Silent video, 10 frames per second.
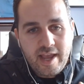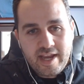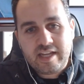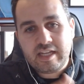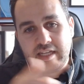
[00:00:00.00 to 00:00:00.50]

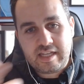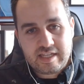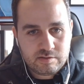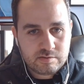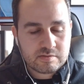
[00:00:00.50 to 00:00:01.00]
a
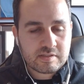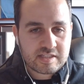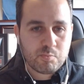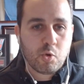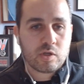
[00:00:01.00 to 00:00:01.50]
it'll
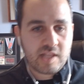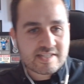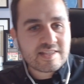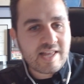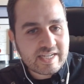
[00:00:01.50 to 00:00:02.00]
it's more
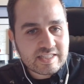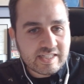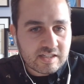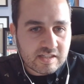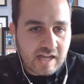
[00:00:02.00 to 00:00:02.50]
less
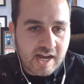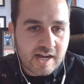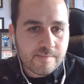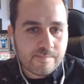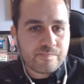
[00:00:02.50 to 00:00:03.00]
likely
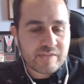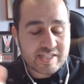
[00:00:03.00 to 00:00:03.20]
um,